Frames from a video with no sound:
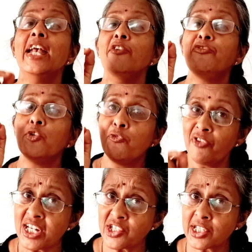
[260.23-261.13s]
If you
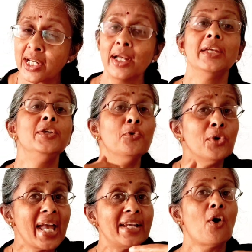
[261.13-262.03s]
wish,
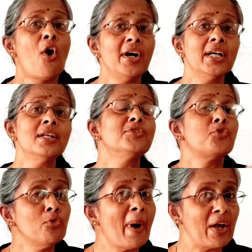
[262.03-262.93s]
you can order
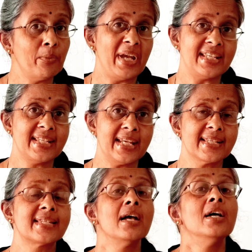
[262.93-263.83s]
through
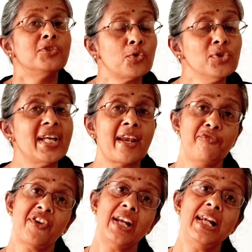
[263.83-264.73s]
BioBasics through the
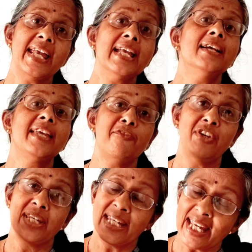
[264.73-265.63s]
referral link
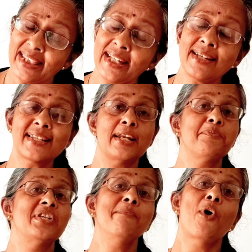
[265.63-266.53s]
given in the
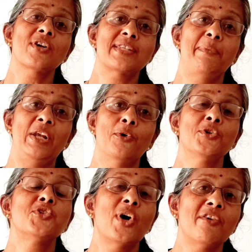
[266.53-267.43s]
description box
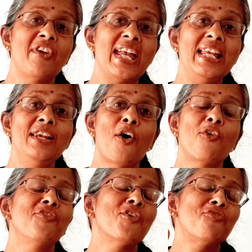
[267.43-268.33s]
below to avail
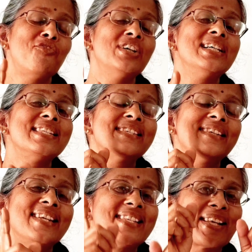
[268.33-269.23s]
of your
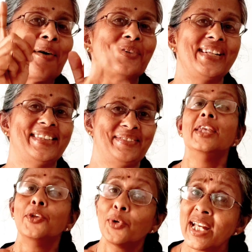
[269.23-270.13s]
first discount.
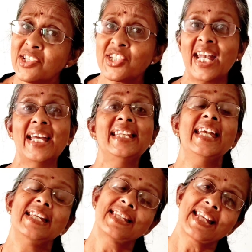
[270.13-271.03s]
You can share the
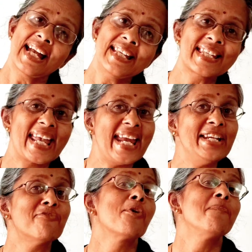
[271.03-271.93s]
insights
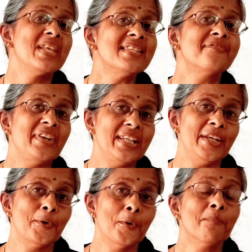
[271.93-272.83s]
gained from this
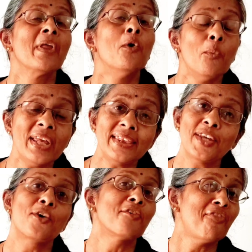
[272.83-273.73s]
video with
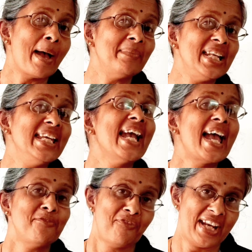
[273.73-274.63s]
your family
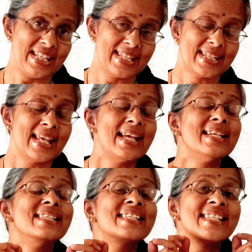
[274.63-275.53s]
and friends.
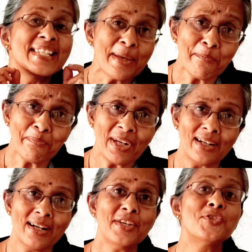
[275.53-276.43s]

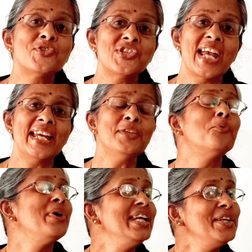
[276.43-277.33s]
Simpler to share the
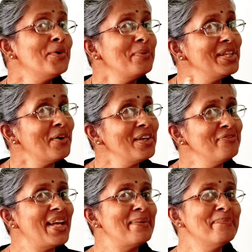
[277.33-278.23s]
video with all
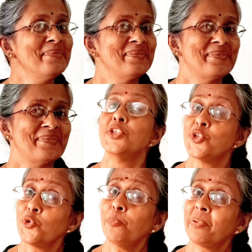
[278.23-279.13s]
of them.
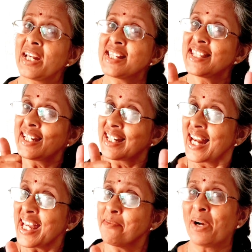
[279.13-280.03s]
Do press that
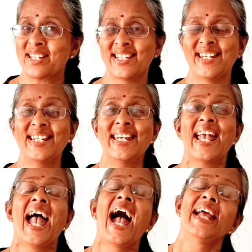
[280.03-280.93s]
like button
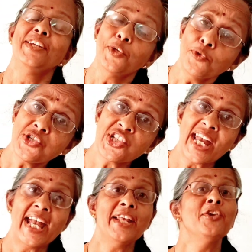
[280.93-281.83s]
and do
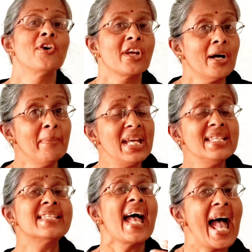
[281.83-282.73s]
share your
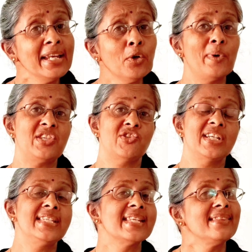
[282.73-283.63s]
comments and
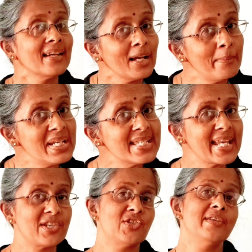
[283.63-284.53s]
questions in the comment
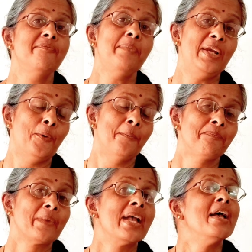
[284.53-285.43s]
section
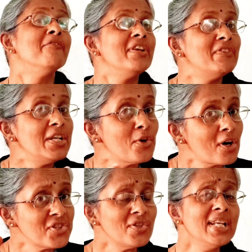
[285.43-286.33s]
below. We will
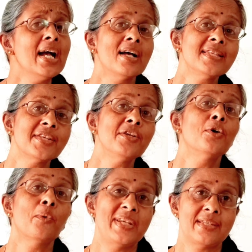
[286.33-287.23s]
not only answer
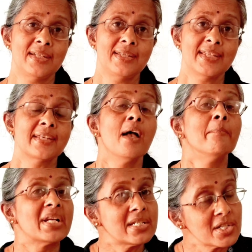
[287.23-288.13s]
your questions,
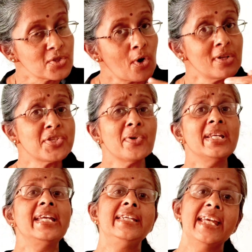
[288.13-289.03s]
but it is also
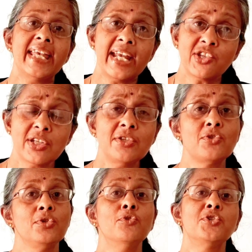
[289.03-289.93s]
an
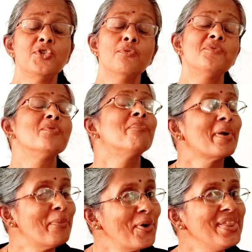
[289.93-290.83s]
indication to YouTube to
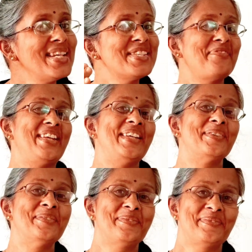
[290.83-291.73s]
promote this video.